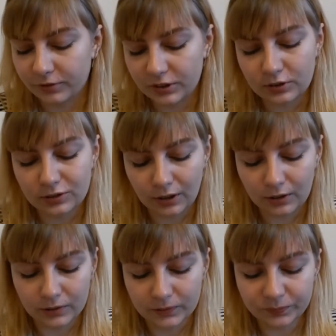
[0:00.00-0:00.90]

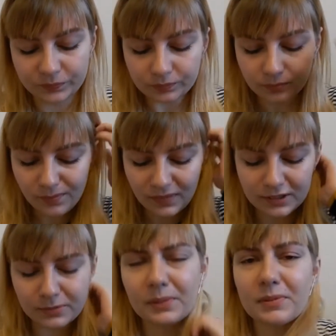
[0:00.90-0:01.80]
So
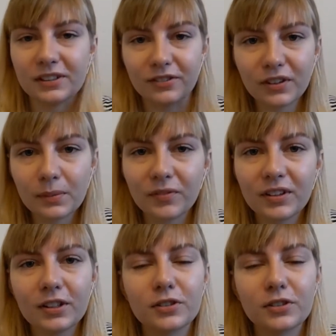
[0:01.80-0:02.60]
sometimes I need to film a video,